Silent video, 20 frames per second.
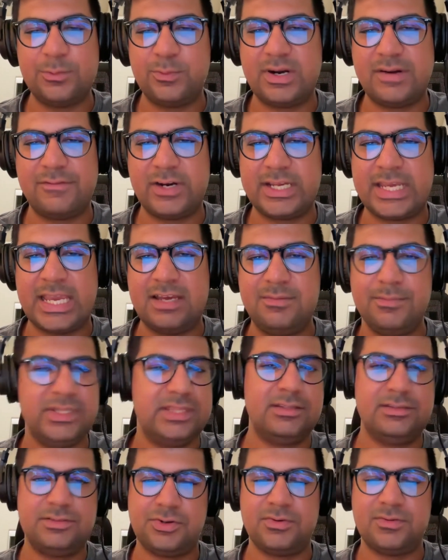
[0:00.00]
it wherever I can,
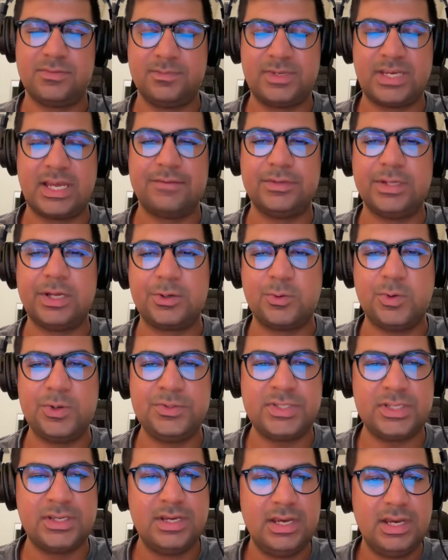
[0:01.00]
but these are kind of long
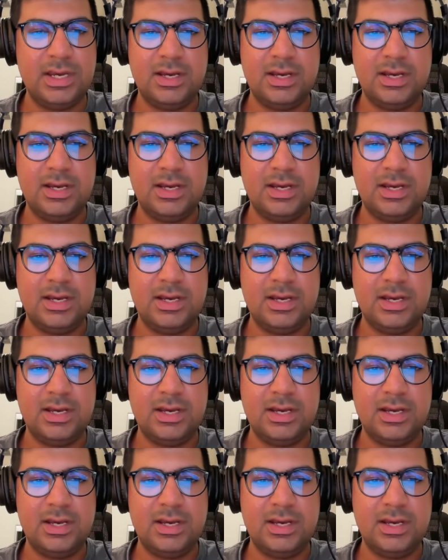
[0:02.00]
quotes.